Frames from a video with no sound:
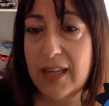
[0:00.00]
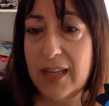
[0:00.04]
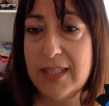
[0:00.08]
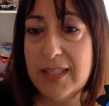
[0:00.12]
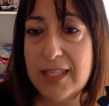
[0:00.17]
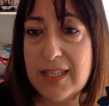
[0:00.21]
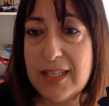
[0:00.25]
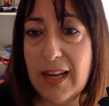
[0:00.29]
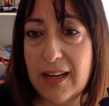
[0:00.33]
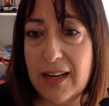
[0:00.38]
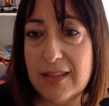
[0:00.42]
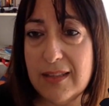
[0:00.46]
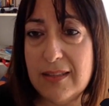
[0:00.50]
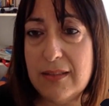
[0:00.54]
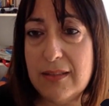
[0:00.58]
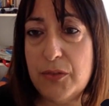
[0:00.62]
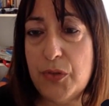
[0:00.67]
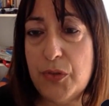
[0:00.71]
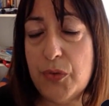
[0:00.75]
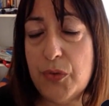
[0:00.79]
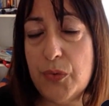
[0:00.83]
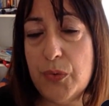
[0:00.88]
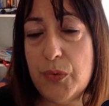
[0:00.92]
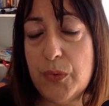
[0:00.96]
I decided
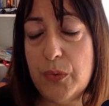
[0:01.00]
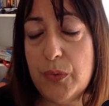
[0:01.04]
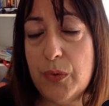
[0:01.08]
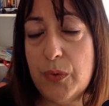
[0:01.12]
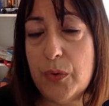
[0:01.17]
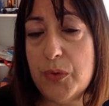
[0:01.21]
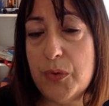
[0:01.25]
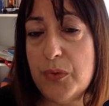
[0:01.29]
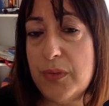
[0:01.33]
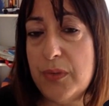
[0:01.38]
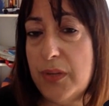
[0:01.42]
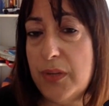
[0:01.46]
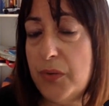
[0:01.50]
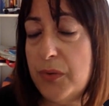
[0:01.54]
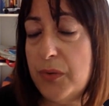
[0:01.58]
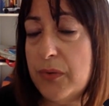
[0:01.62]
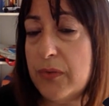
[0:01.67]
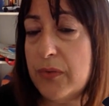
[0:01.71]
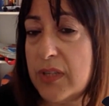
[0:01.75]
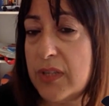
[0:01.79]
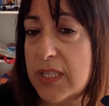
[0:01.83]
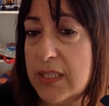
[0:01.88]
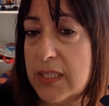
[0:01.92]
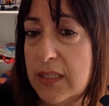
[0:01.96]
to go to the
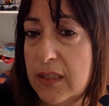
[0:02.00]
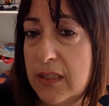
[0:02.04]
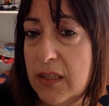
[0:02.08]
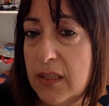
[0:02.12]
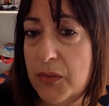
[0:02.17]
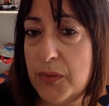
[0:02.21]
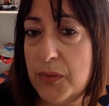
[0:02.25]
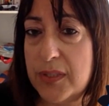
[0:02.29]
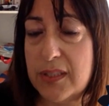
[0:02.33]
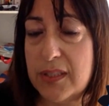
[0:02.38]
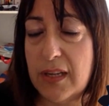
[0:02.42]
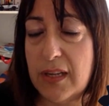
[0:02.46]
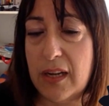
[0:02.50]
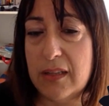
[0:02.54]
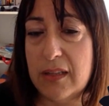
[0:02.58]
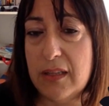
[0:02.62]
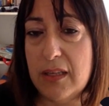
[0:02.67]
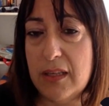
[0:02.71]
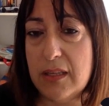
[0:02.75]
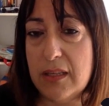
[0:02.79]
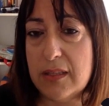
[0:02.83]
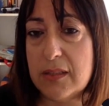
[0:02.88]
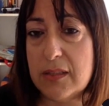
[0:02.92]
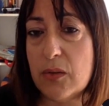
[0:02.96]
university to
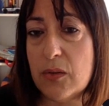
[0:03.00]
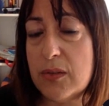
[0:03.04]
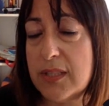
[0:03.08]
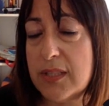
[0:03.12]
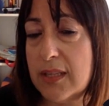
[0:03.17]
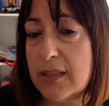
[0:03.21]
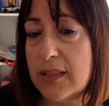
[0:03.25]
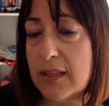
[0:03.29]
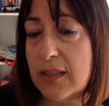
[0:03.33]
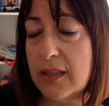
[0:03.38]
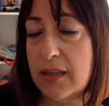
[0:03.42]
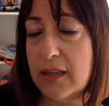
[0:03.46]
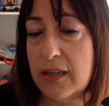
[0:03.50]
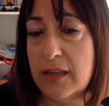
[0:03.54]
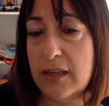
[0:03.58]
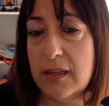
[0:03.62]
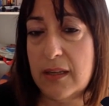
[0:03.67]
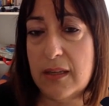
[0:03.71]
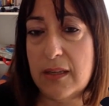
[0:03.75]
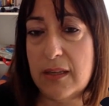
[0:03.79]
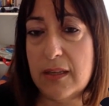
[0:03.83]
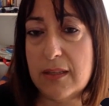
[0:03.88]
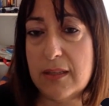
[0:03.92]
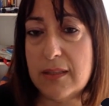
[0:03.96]
study
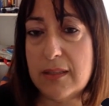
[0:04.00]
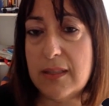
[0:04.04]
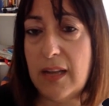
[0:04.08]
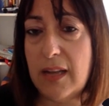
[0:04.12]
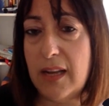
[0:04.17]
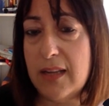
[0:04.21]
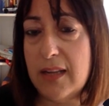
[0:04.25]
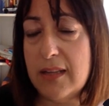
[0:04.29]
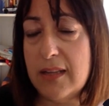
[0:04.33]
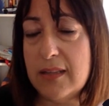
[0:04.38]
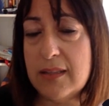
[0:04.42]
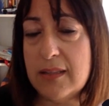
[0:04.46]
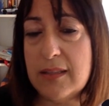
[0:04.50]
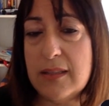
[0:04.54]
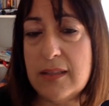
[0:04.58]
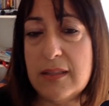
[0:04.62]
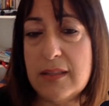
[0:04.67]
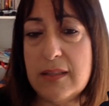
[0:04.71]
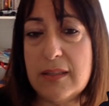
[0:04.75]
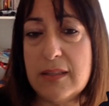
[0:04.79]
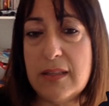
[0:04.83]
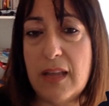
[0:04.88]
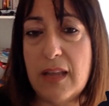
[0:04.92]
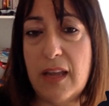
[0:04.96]
social
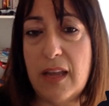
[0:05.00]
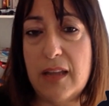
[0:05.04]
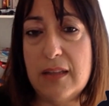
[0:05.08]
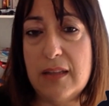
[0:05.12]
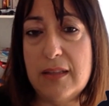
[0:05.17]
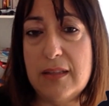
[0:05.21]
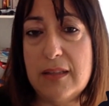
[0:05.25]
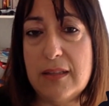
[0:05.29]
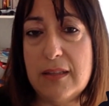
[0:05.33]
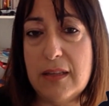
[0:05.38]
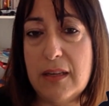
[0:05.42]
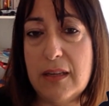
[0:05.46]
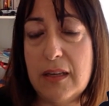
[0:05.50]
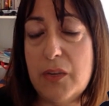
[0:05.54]
sciences and